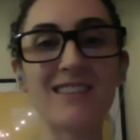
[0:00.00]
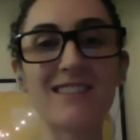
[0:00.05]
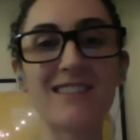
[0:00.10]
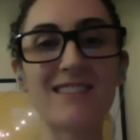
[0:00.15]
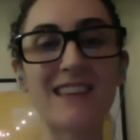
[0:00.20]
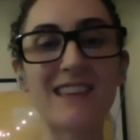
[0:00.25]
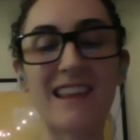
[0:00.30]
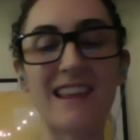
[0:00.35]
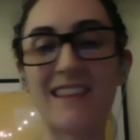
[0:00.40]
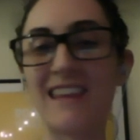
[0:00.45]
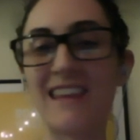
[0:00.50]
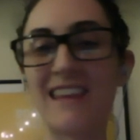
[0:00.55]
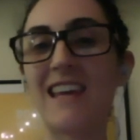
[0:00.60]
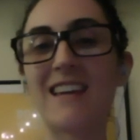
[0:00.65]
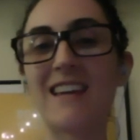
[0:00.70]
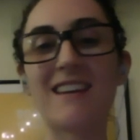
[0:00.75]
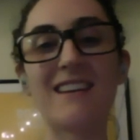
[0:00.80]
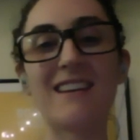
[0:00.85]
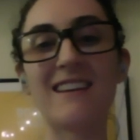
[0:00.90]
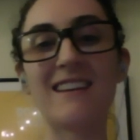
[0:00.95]
and he can,
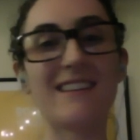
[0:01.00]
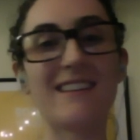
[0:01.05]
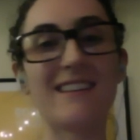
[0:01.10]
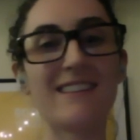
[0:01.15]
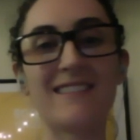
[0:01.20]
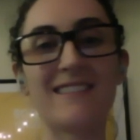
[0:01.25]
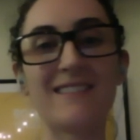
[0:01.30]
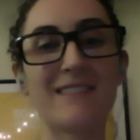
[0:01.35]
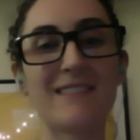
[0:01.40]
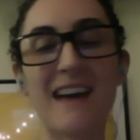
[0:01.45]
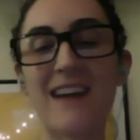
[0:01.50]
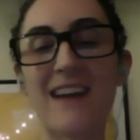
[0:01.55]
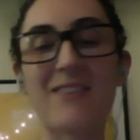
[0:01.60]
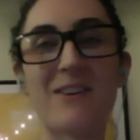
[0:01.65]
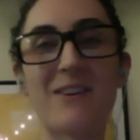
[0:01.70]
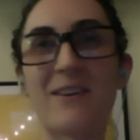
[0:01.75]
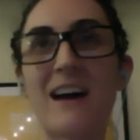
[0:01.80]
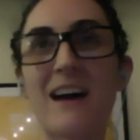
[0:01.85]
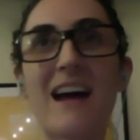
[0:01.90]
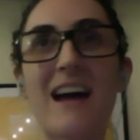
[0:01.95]
I don't know,
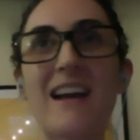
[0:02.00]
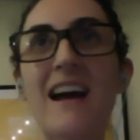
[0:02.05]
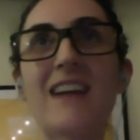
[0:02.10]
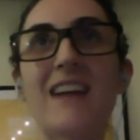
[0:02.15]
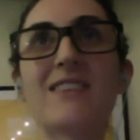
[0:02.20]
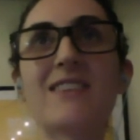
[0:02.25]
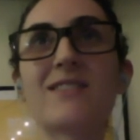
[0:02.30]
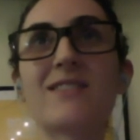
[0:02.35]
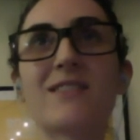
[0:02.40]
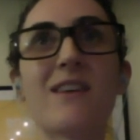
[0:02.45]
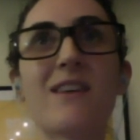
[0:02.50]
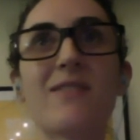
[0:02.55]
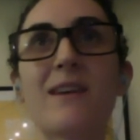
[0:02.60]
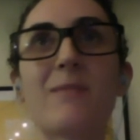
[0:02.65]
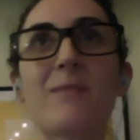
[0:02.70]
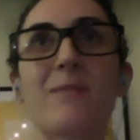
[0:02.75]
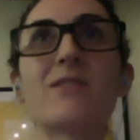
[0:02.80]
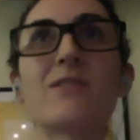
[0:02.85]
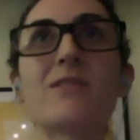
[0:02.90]
I just love him.